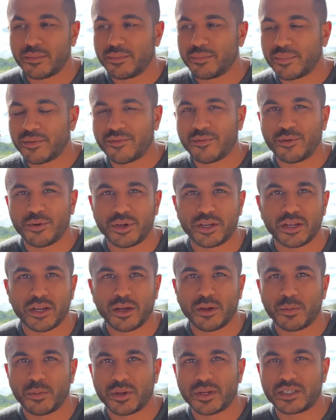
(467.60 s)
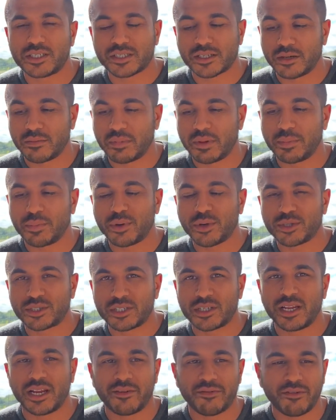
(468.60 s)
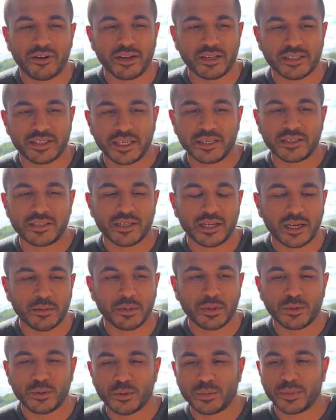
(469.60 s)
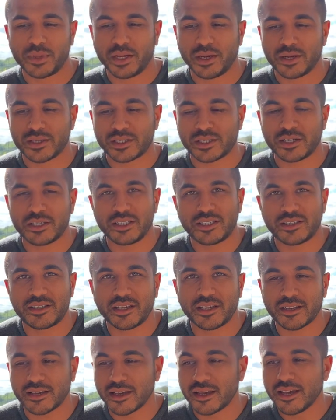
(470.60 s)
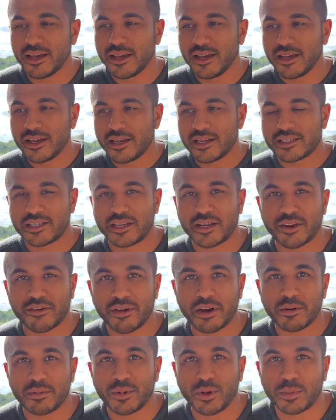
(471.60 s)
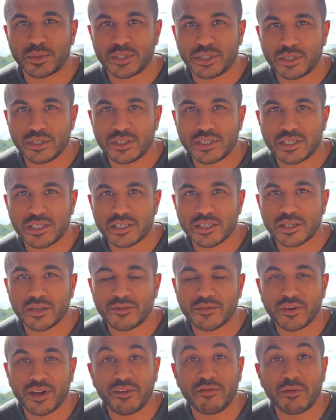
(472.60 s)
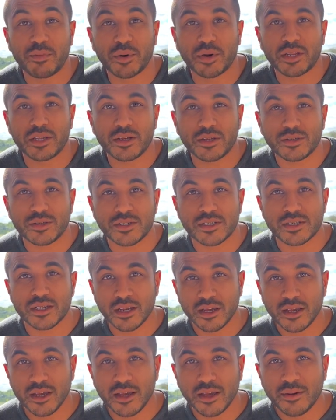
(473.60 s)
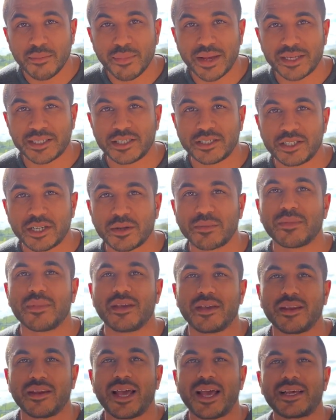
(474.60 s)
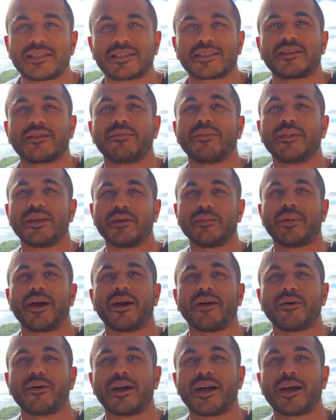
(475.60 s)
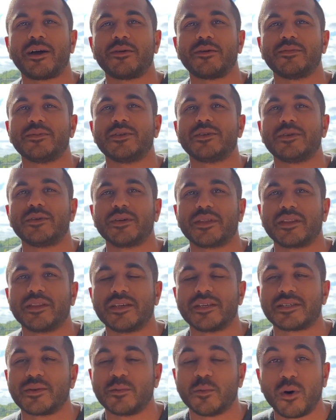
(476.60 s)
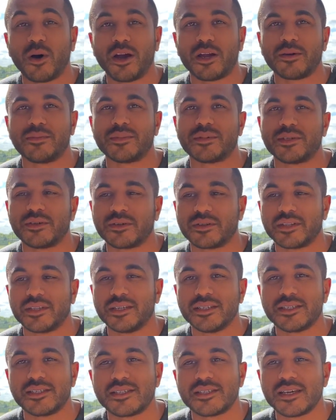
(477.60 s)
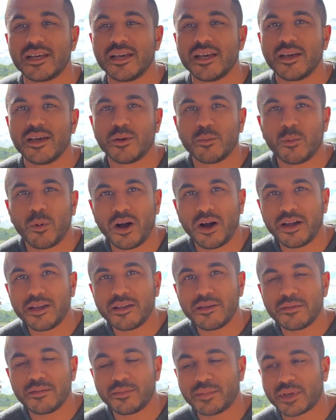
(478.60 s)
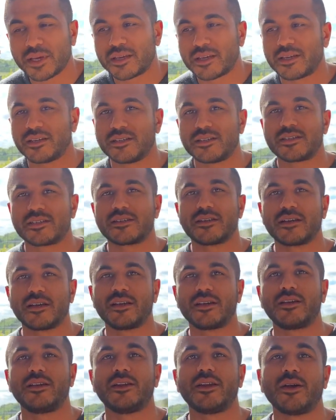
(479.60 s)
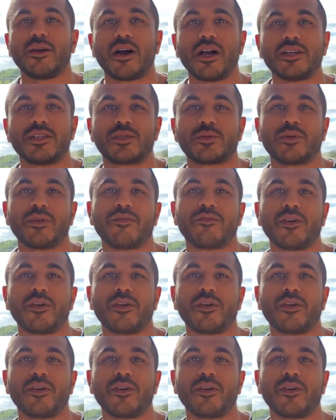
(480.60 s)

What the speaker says: Before you know it, we're just going to be pushed left, right and centre like we normally are. So I just think it's an incredible opportunity. So for everybody who's messaging me and asking me about how I'm doing this and why I'm doing this, why? Because you know, I just want to